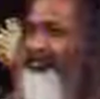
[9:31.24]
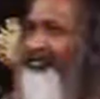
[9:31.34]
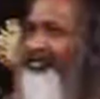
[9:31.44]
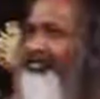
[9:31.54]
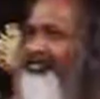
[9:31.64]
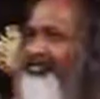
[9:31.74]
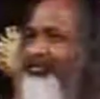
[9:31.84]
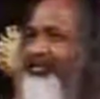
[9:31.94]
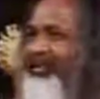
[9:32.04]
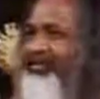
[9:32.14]
going to the
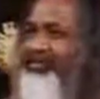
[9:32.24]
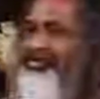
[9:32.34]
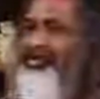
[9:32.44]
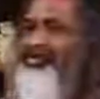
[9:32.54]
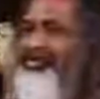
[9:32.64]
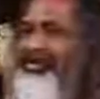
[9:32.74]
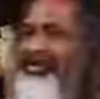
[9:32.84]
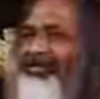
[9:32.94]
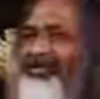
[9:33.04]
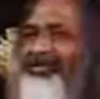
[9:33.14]
bank is
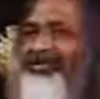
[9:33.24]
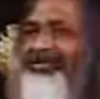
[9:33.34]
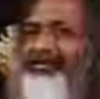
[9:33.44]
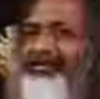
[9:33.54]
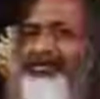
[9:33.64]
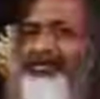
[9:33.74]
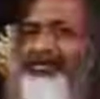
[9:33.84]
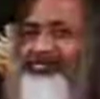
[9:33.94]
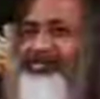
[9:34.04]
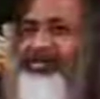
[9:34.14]
worthwhile to
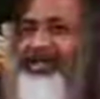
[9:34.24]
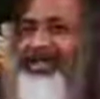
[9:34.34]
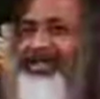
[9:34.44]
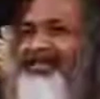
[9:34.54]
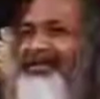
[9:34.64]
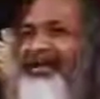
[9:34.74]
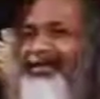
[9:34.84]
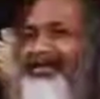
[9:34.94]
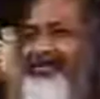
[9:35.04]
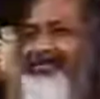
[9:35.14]
be full day in the market.